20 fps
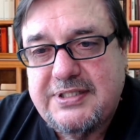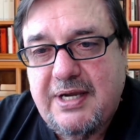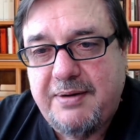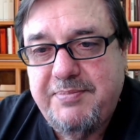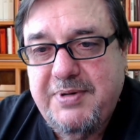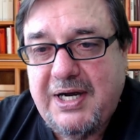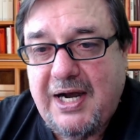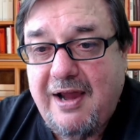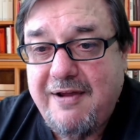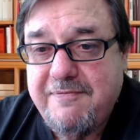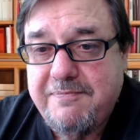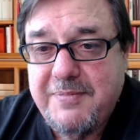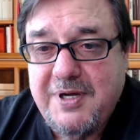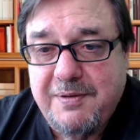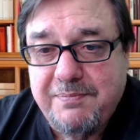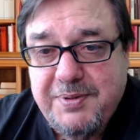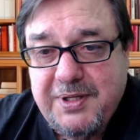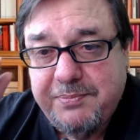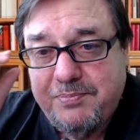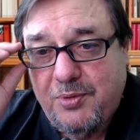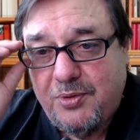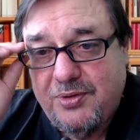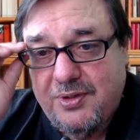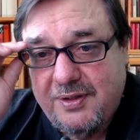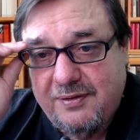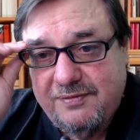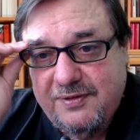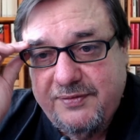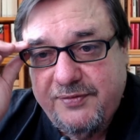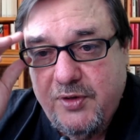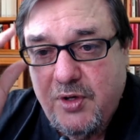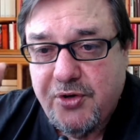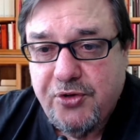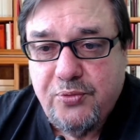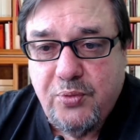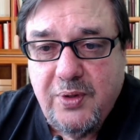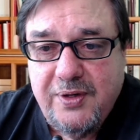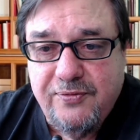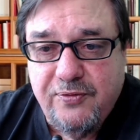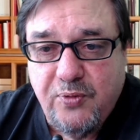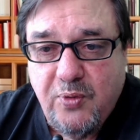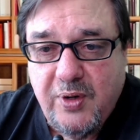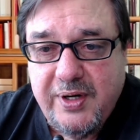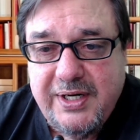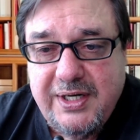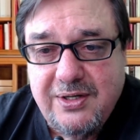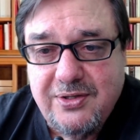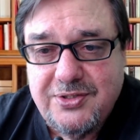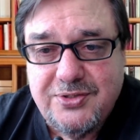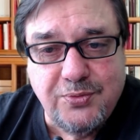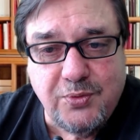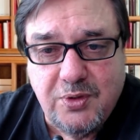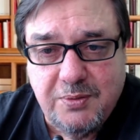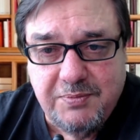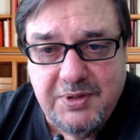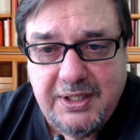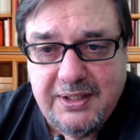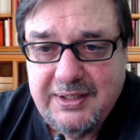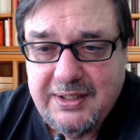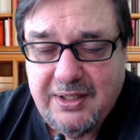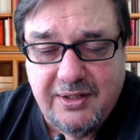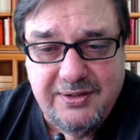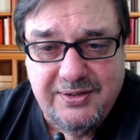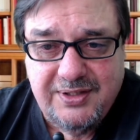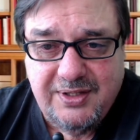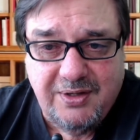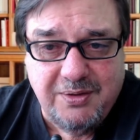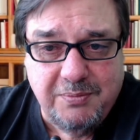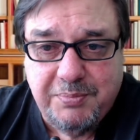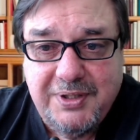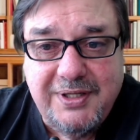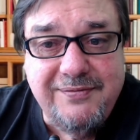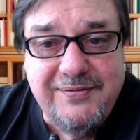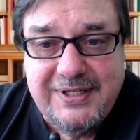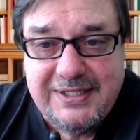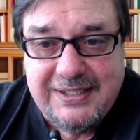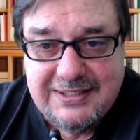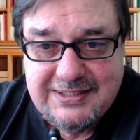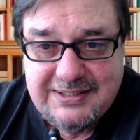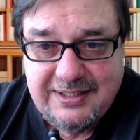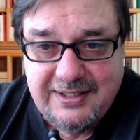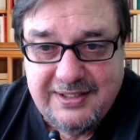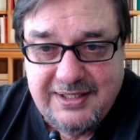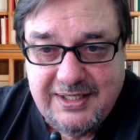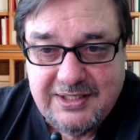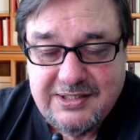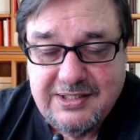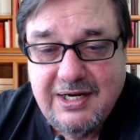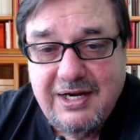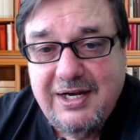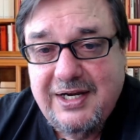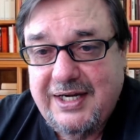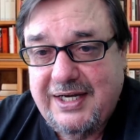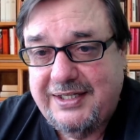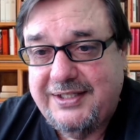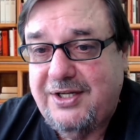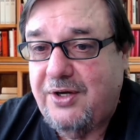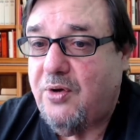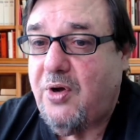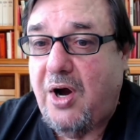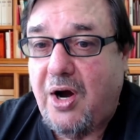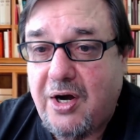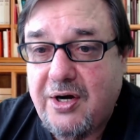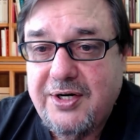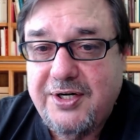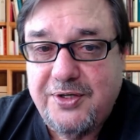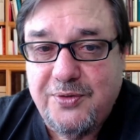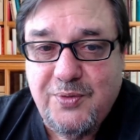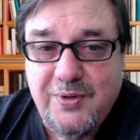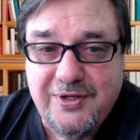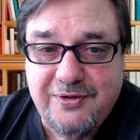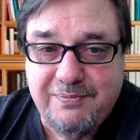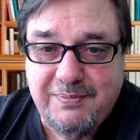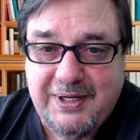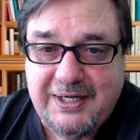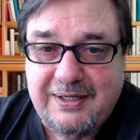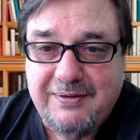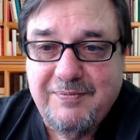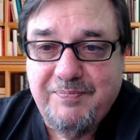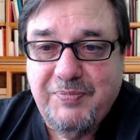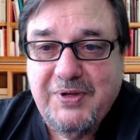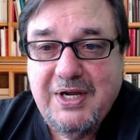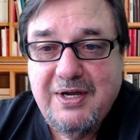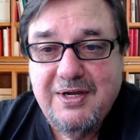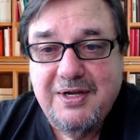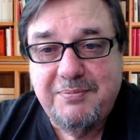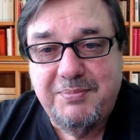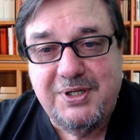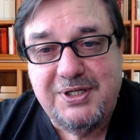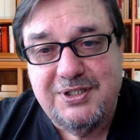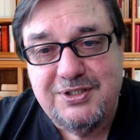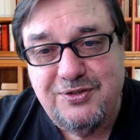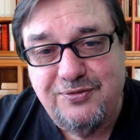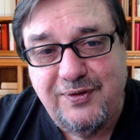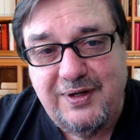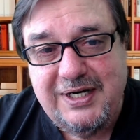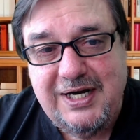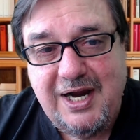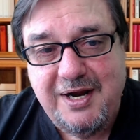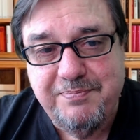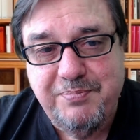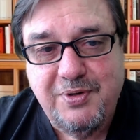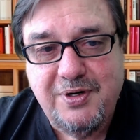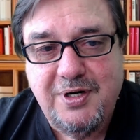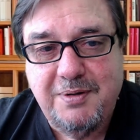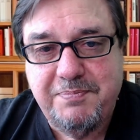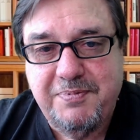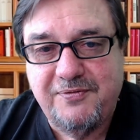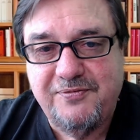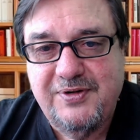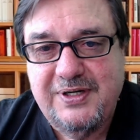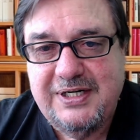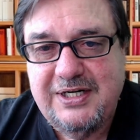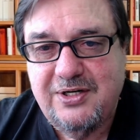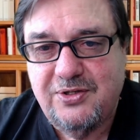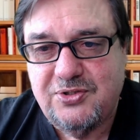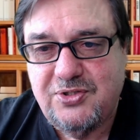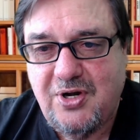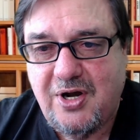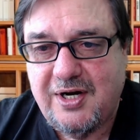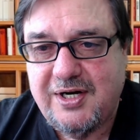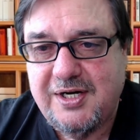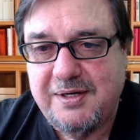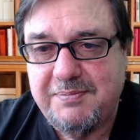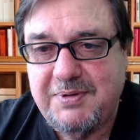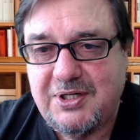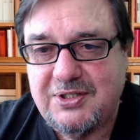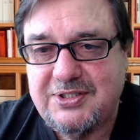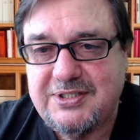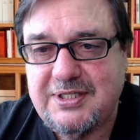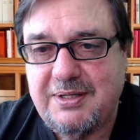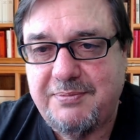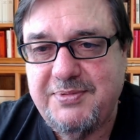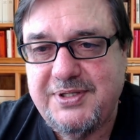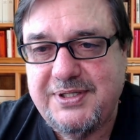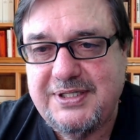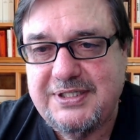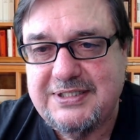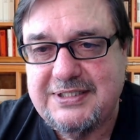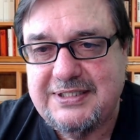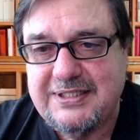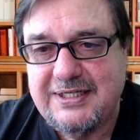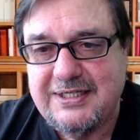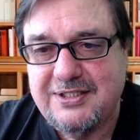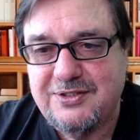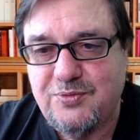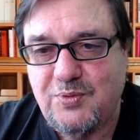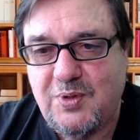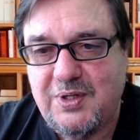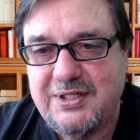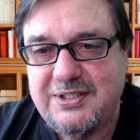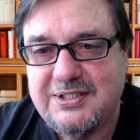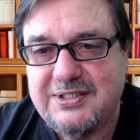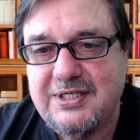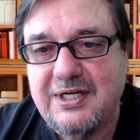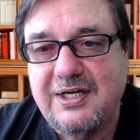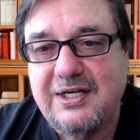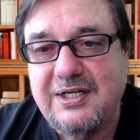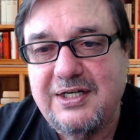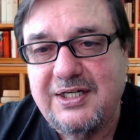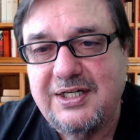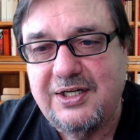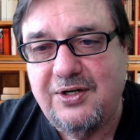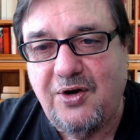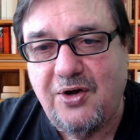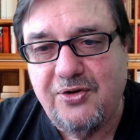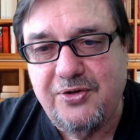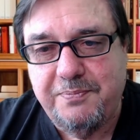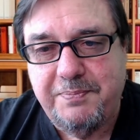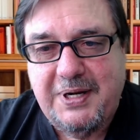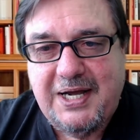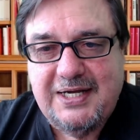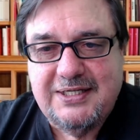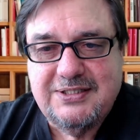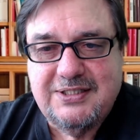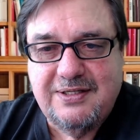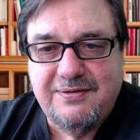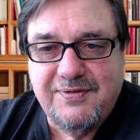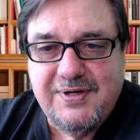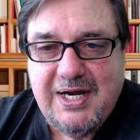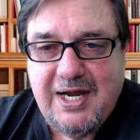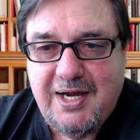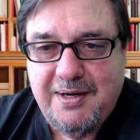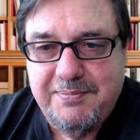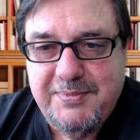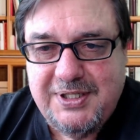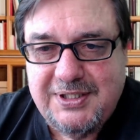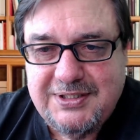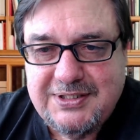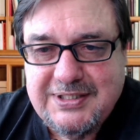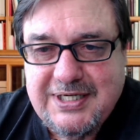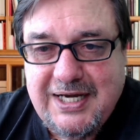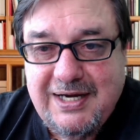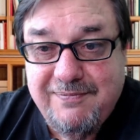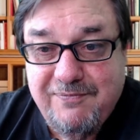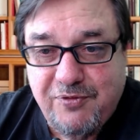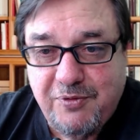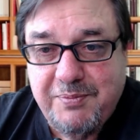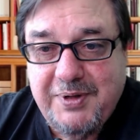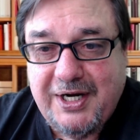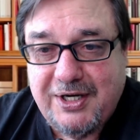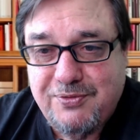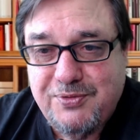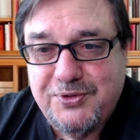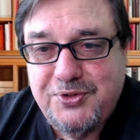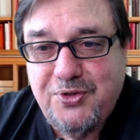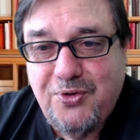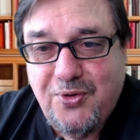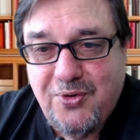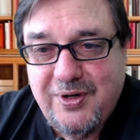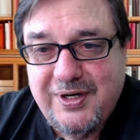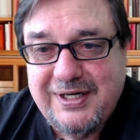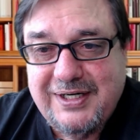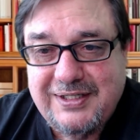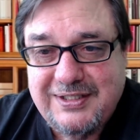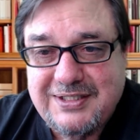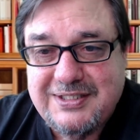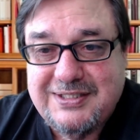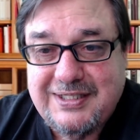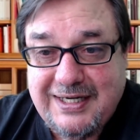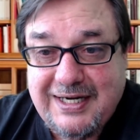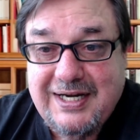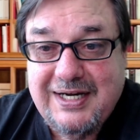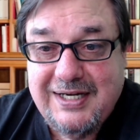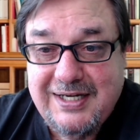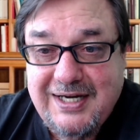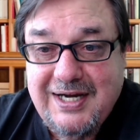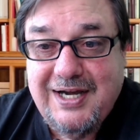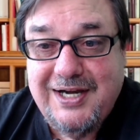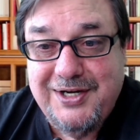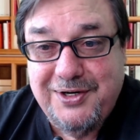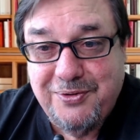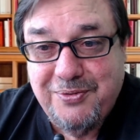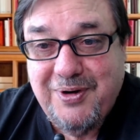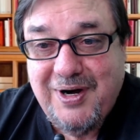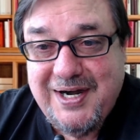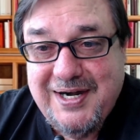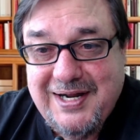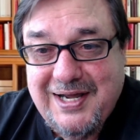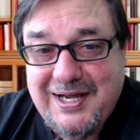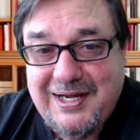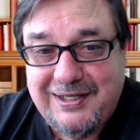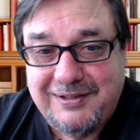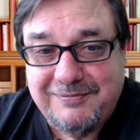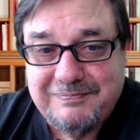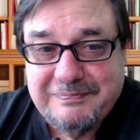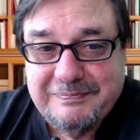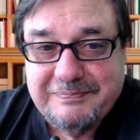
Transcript: I mean, I've met people who have lived there 3 or 4 years, and they're oblivious to this, and they'll argue with me. But it's funny, I put up a video talking about some of these things once, and all the positive comments came from Ecuadorians saying, yeah, you're right on.